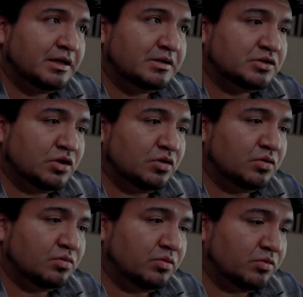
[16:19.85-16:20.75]
So
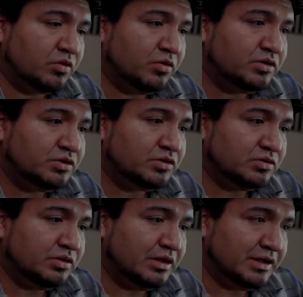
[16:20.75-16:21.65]
what we're going to
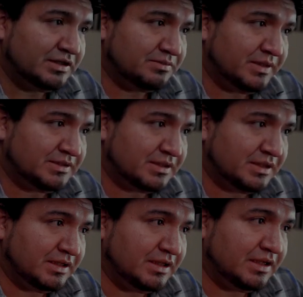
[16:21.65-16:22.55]
do is
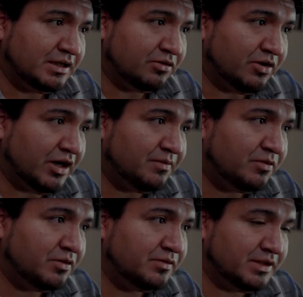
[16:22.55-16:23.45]
basically grab
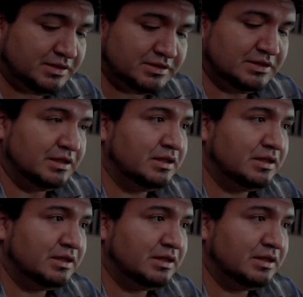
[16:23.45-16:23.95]
all of this,